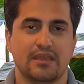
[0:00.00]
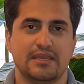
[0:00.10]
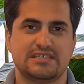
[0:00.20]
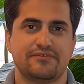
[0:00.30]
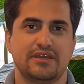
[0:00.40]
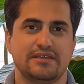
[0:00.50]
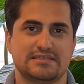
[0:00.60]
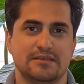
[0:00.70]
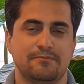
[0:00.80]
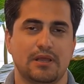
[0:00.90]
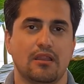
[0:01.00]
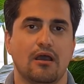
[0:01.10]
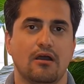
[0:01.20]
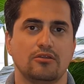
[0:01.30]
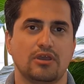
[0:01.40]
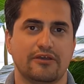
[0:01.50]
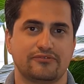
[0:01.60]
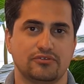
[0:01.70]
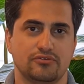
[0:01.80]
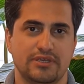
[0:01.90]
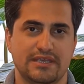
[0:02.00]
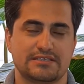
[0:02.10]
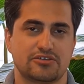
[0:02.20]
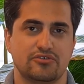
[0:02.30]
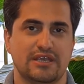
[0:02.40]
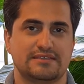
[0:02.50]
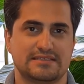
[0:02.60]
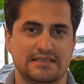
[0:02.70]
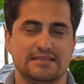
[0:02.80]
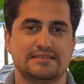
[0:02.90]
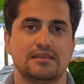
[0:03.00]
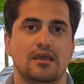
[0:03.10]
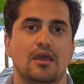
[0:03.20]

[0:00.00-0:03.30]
It's very simple. All you have to do is create scenes